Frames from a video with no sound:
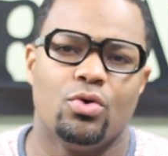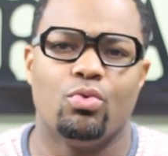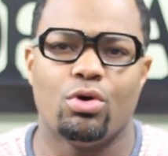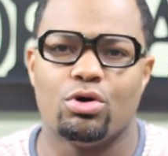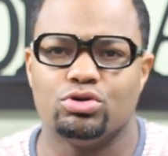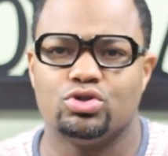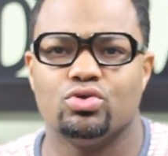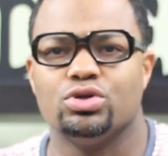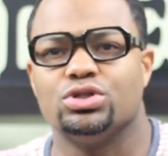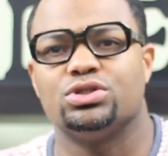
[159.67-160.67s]
worse
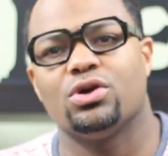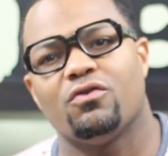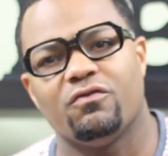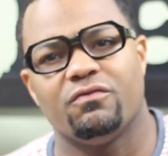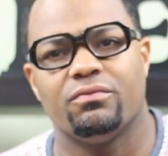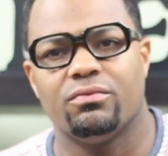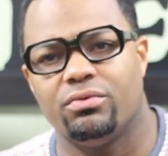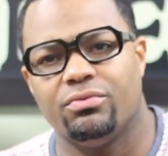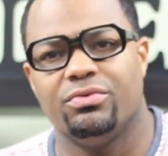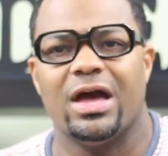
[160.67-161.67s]
or deserve
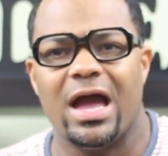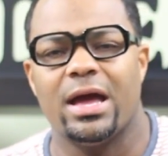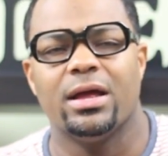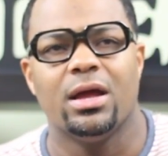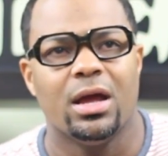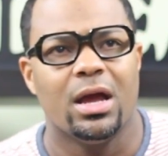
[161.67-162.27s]
that.